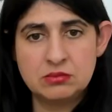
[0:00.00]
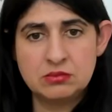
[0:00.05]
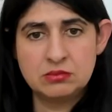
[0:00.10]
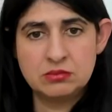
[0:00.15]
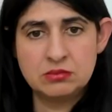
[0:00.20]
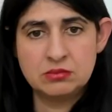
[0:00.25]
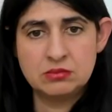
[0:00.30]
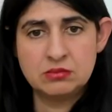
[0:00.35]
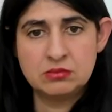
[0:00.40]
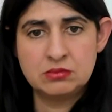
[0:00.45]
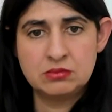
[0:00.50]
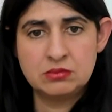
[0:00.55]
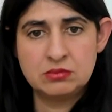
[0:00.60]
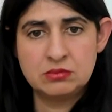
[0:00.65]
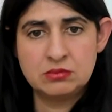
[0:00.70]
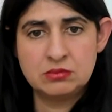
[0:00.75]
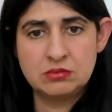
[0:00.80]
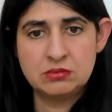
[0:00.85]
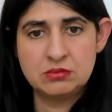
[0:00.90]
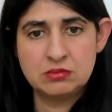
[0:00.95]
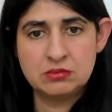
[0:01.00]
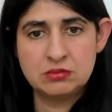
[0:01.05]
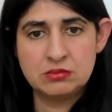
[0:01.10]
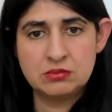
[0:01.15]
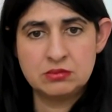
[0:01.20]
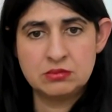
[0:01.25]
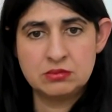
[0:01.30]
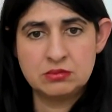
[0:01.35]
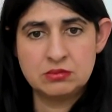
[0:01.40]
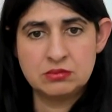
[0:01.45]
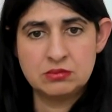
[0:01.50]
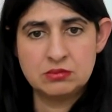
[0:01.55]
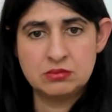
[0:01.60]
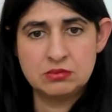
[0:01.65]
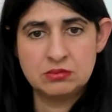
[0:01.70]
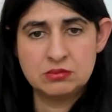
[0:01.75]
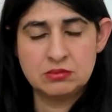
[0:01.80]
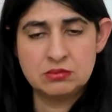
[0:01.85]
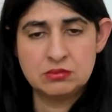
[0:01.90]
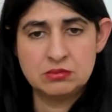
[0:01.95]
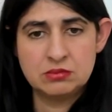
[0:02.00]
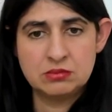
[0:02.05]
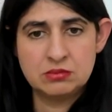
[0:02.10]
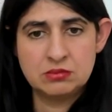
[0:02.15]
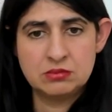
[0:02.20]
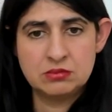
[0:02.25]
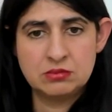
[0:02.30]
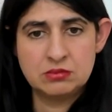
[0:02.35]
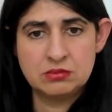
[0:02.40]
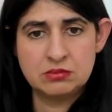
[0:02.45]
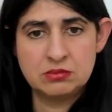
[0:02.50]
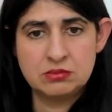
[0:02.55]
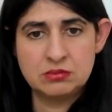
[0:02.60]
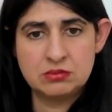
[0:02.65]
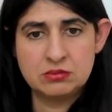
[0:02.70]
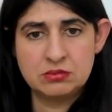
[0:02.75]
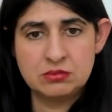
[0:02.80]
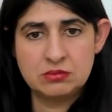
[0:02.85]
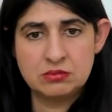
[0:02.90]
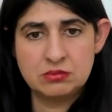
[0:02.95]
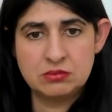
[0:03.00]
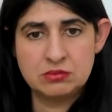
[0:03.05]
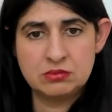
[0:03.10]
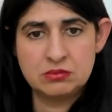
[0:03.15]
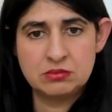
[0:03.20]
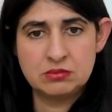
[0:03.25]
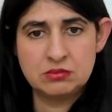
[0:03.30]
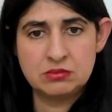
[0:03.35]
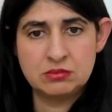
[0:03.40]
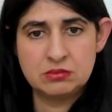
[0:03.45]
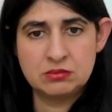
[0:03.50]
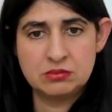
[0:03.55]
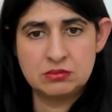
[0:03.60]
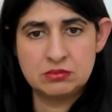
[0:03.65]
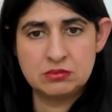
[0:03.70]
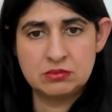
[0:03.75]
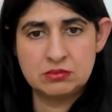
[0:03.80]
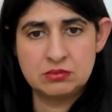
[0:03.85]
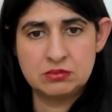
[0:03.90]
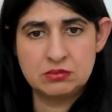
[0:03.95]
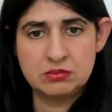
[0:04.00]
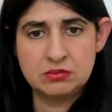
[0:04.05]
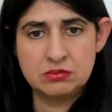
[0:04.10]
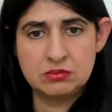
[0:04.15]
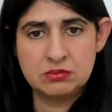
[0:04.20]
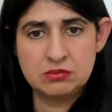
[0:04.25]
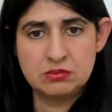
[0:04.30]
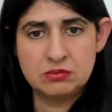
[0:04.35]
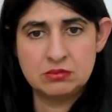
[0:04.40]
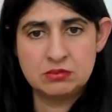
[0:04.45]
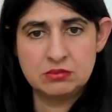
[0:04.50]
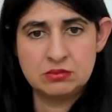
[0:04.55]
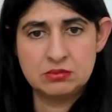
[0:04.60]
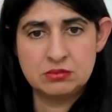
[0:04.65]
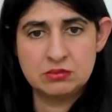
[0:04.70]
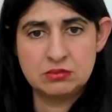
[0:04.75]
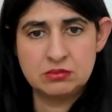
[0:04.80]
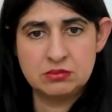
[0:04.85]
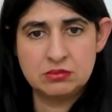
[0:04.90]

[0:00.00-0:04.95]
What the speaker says: No words are spoken by the person on screen.